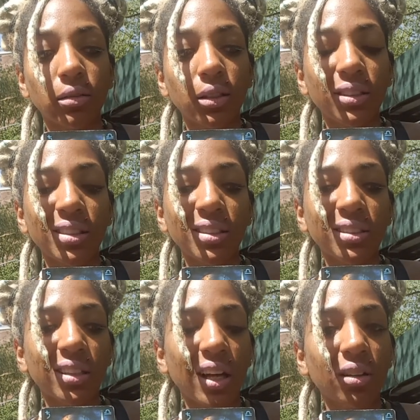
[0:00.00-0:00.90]

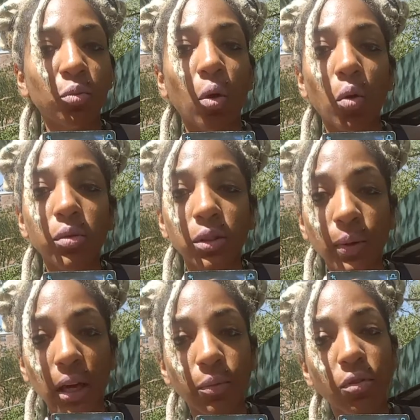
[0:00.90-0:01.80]
Just a lot of woe was
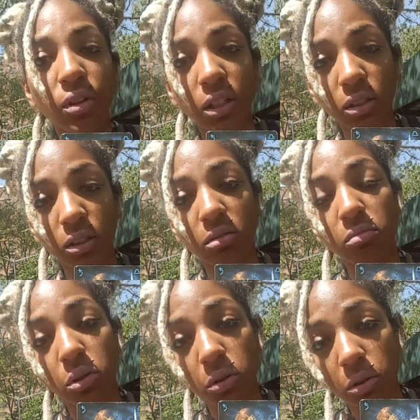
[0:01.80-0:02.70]
me. I'm the
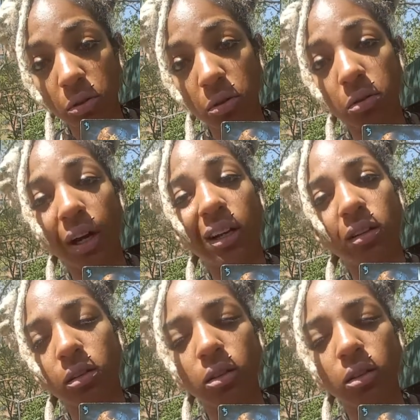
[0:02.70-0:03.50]
victim. Boo hoo hoo. I didn't.